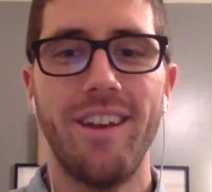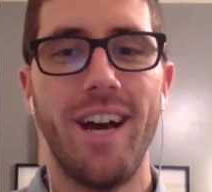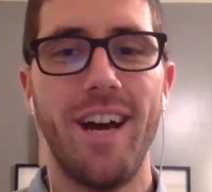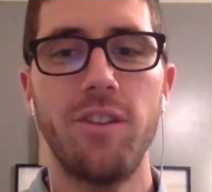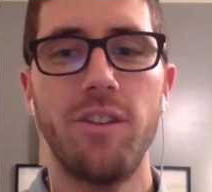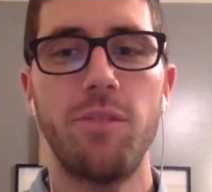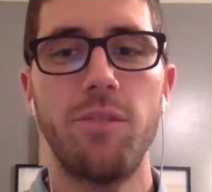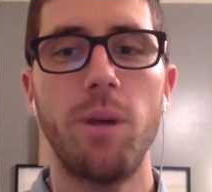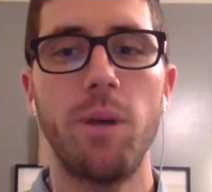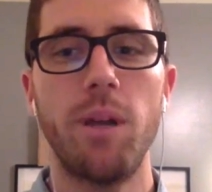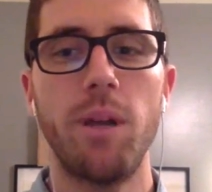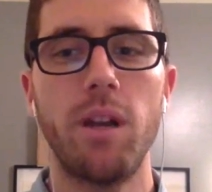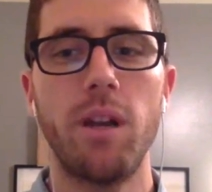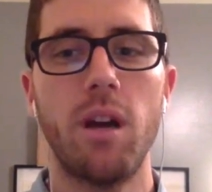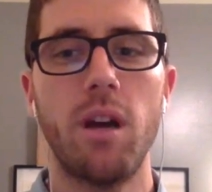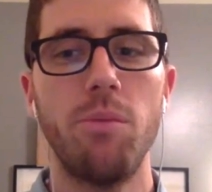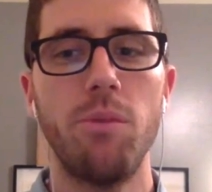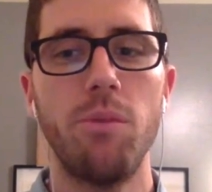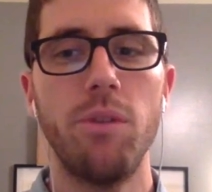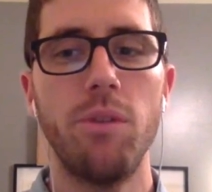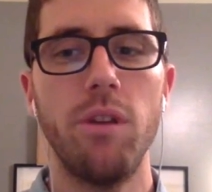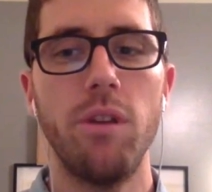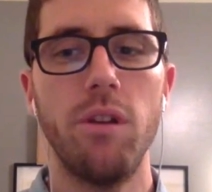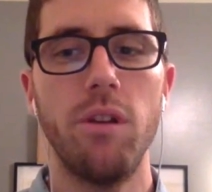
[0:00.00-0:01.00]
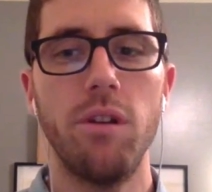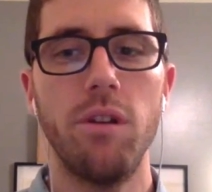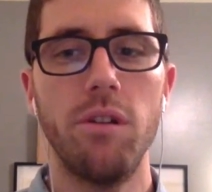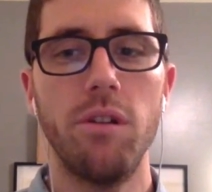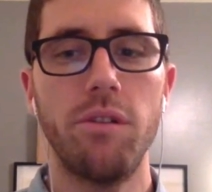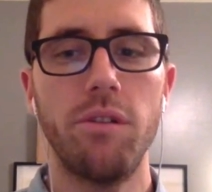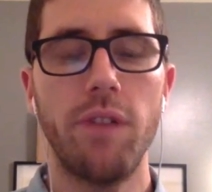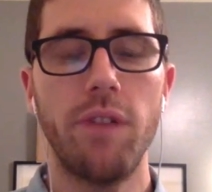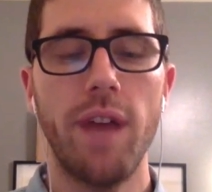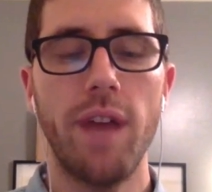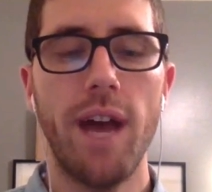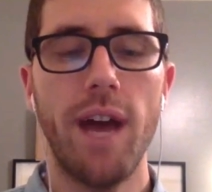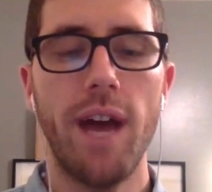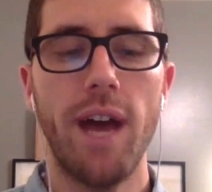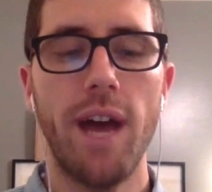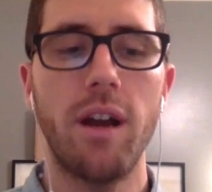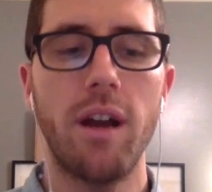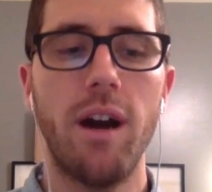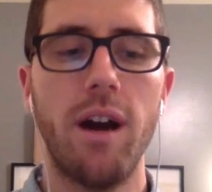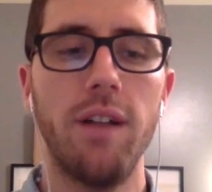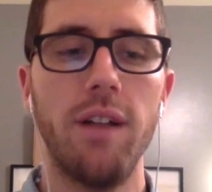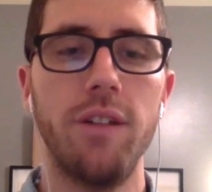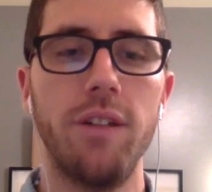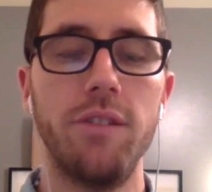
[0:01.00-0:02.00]
I'd spent a couple years out of
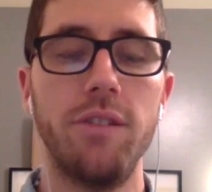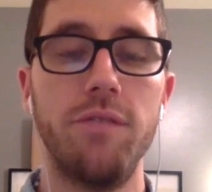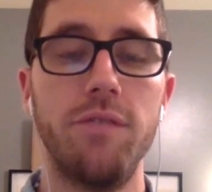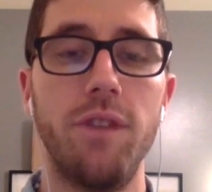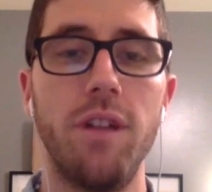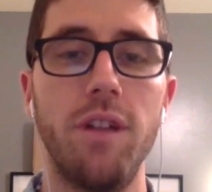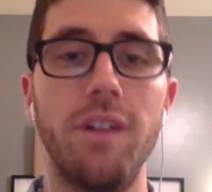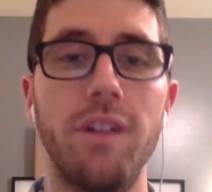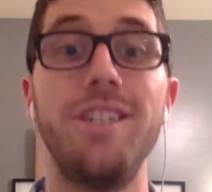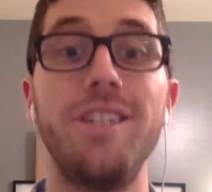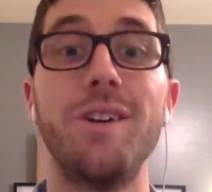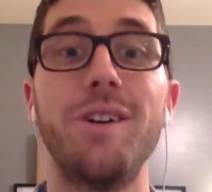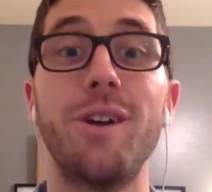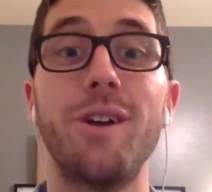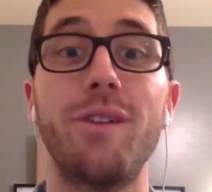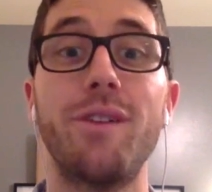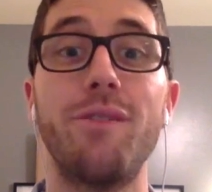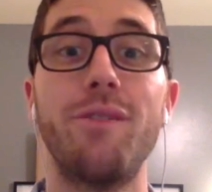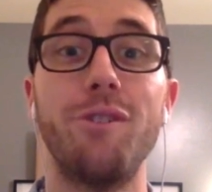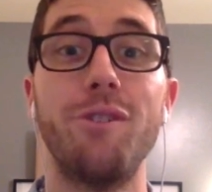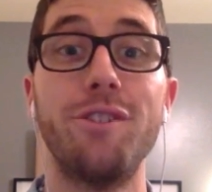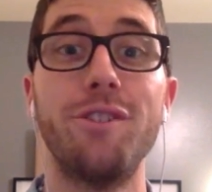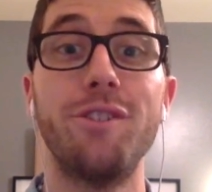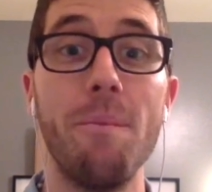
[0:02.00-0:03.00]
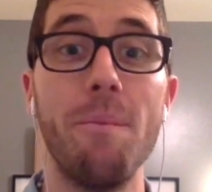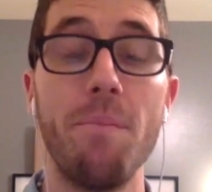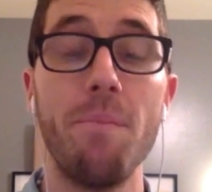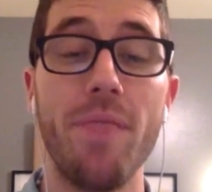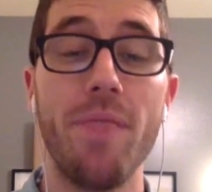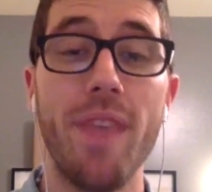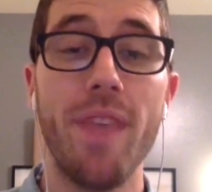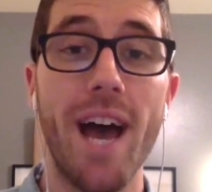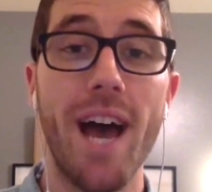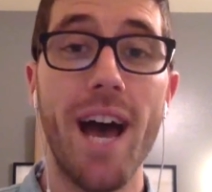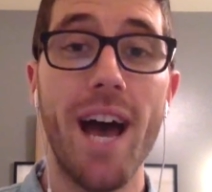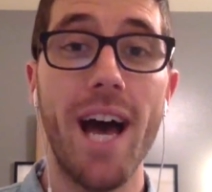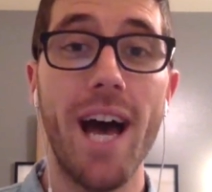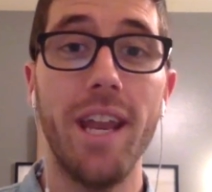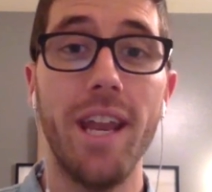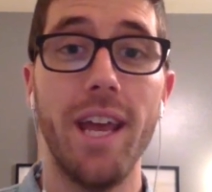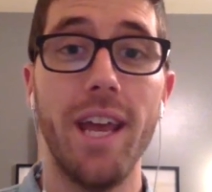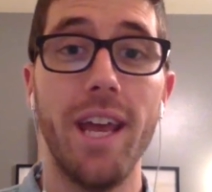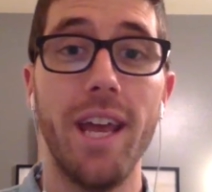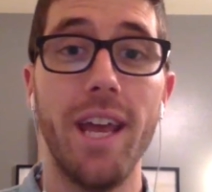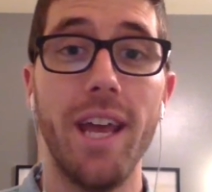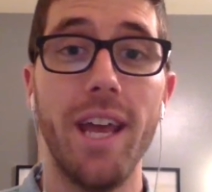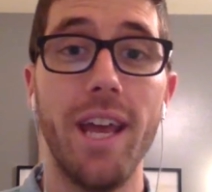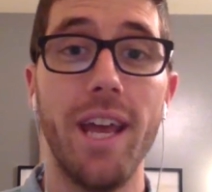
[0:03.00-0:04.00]
college volunteering full time at
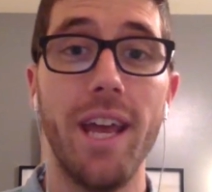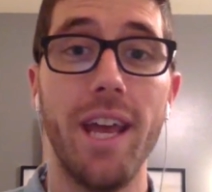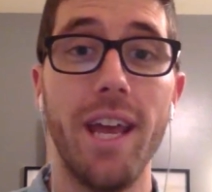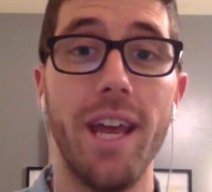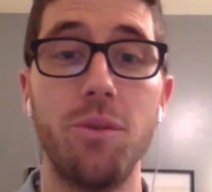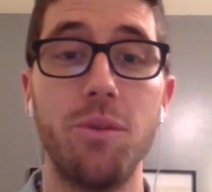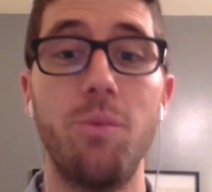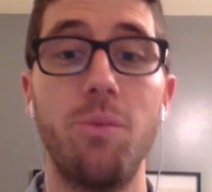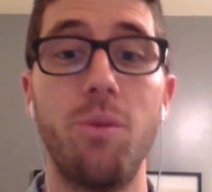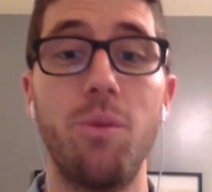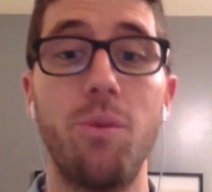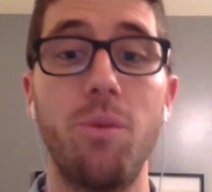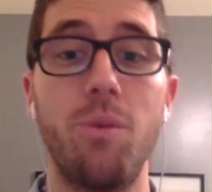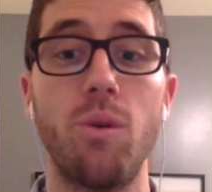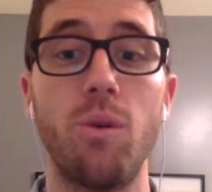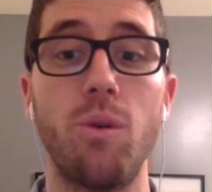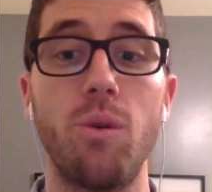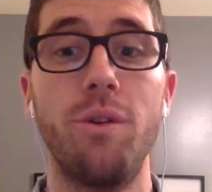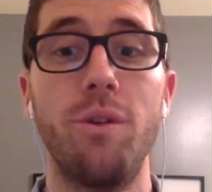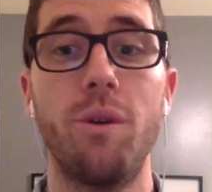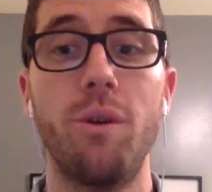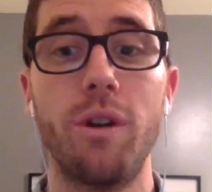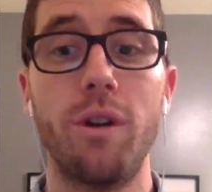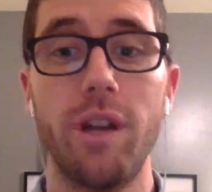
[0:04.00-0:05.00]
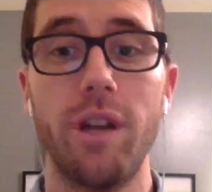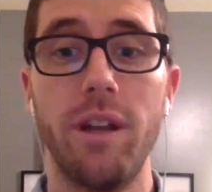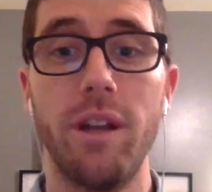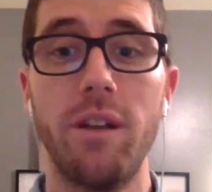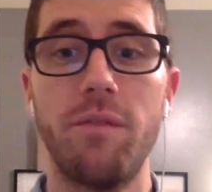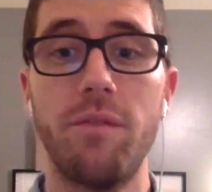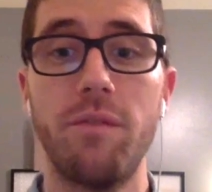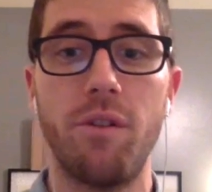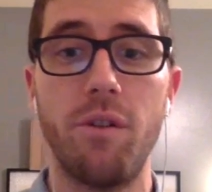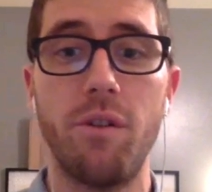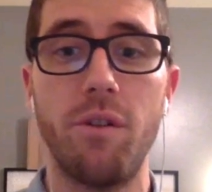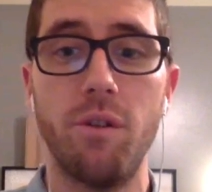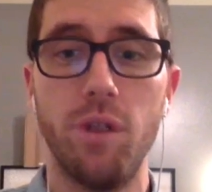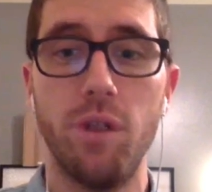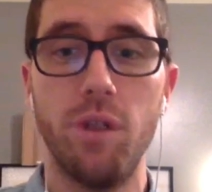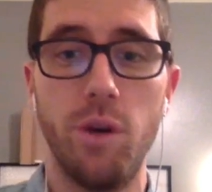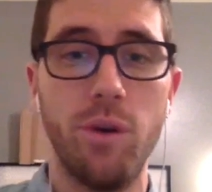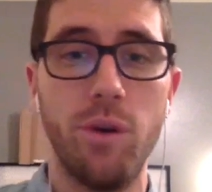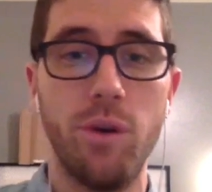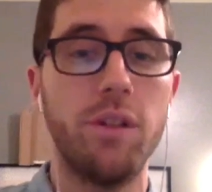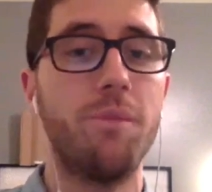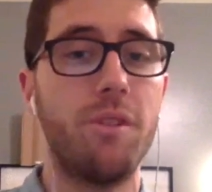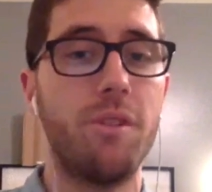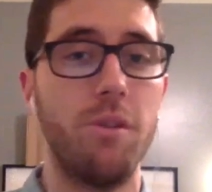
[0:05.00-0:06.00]
a high school in Portland, Oregon for low
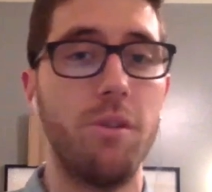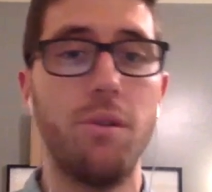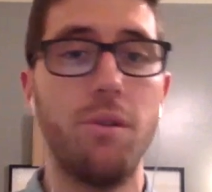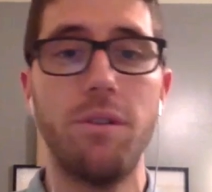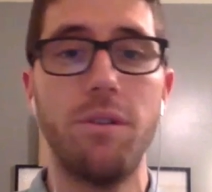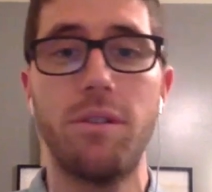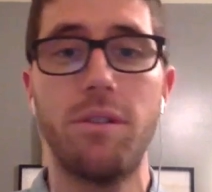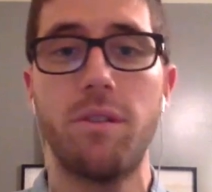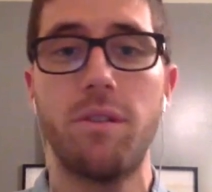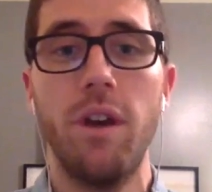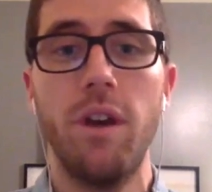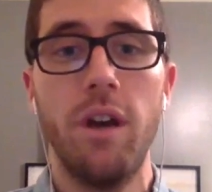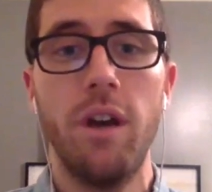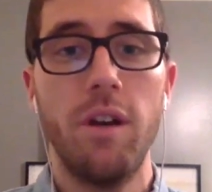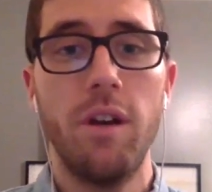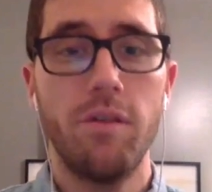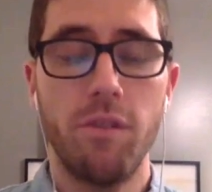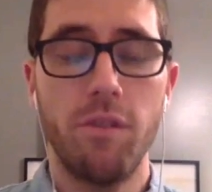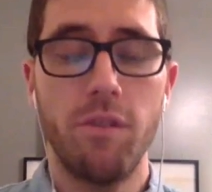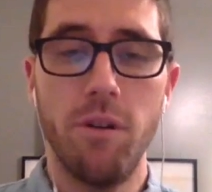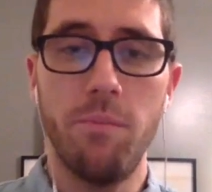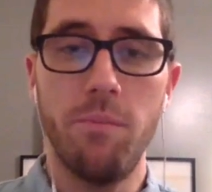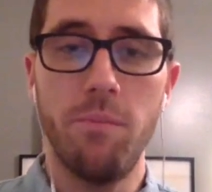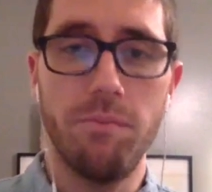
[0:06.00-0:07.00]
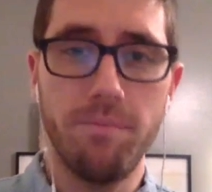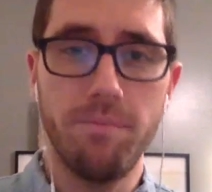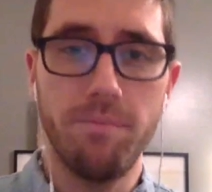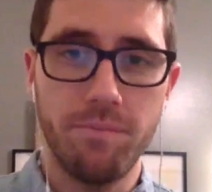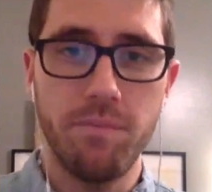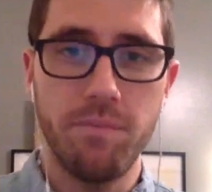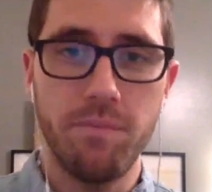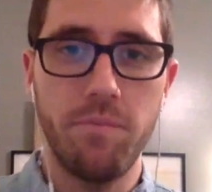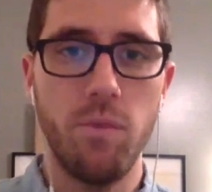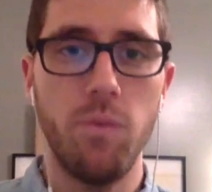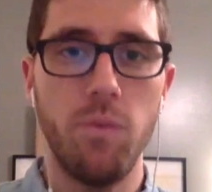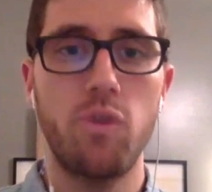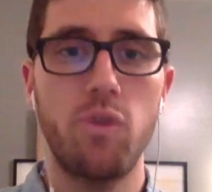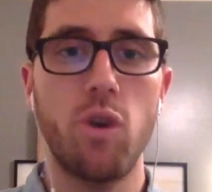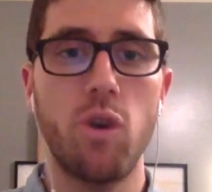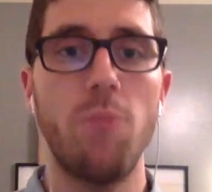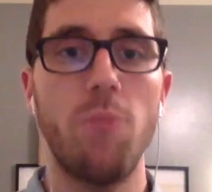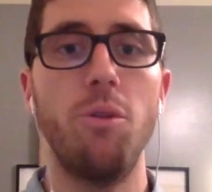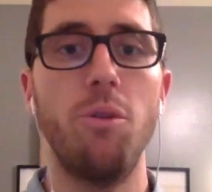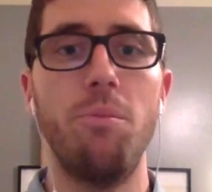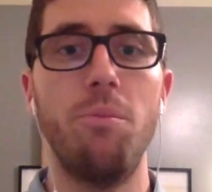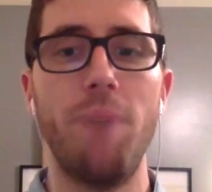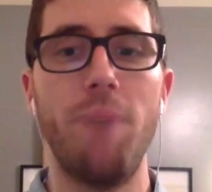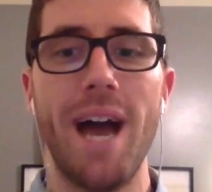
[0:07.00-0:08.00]
income students from
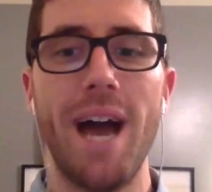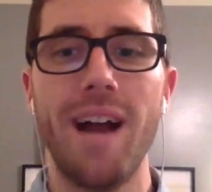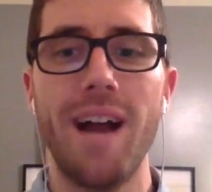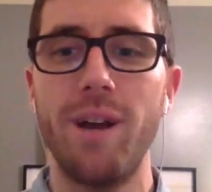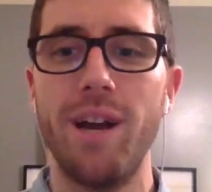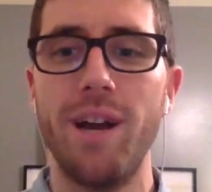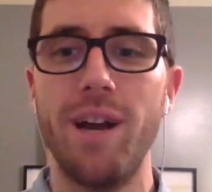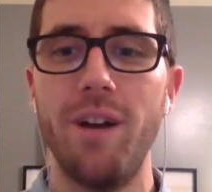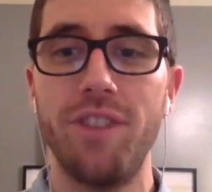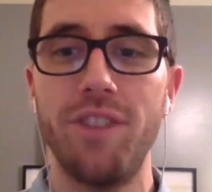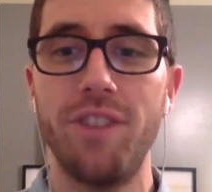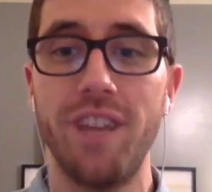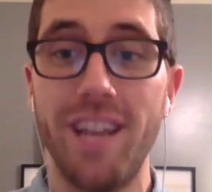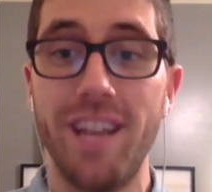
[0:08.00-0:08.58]
troubled backgrounds.